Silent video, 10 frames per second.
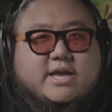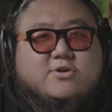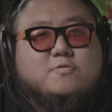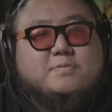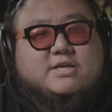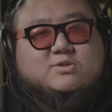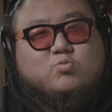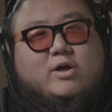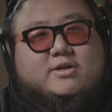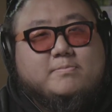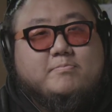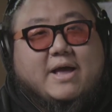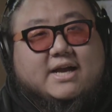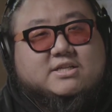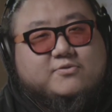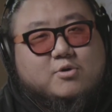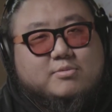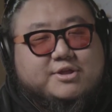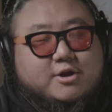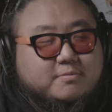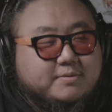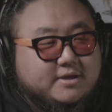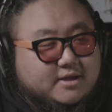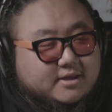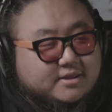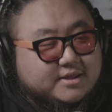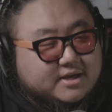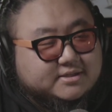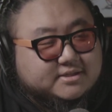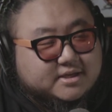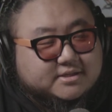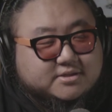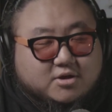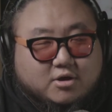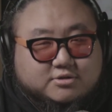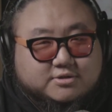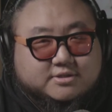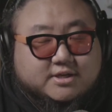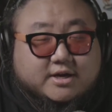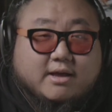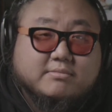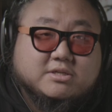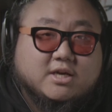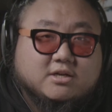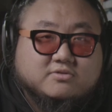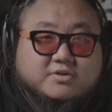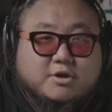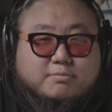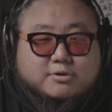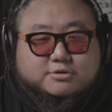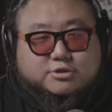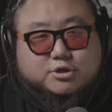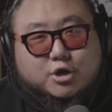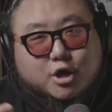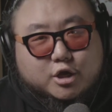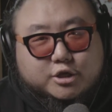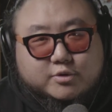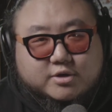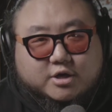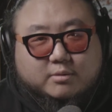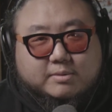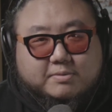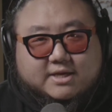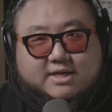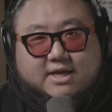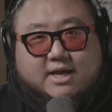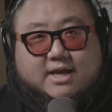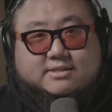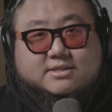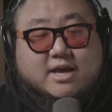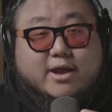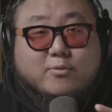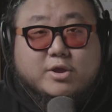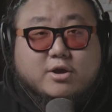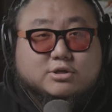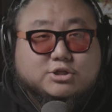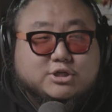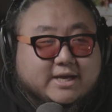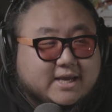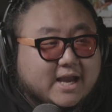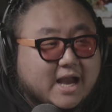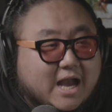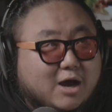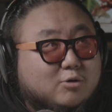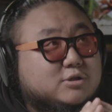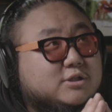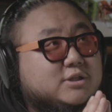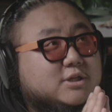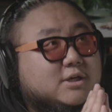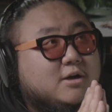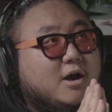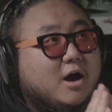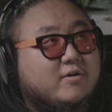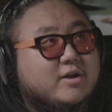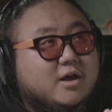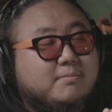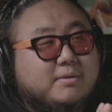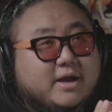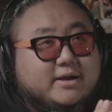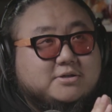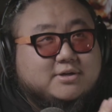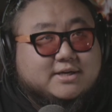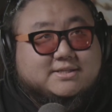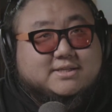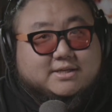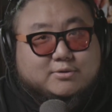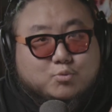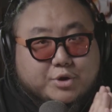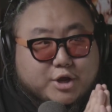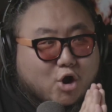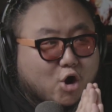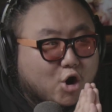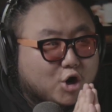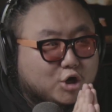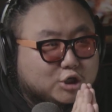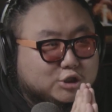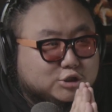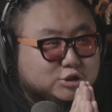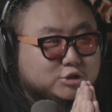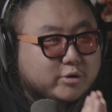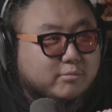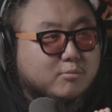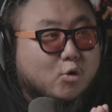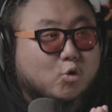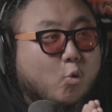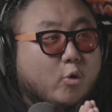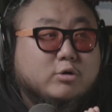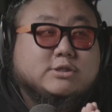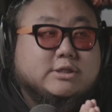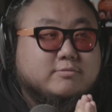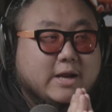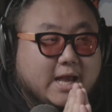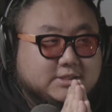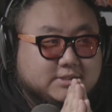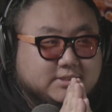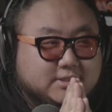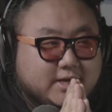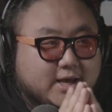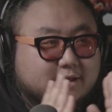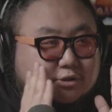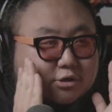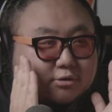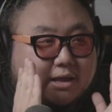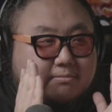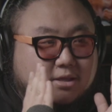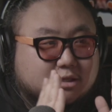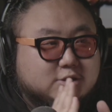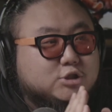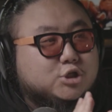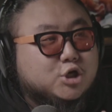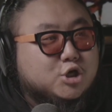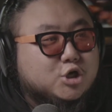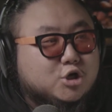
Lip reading: Hey groupies, welcome back to Form of Therapy. This is the Kulture Study. I'm the channel's video producer. You can call me PD. And today we are checking out ARIA by CRAXY. We are doing more quarantine reactions today. So that means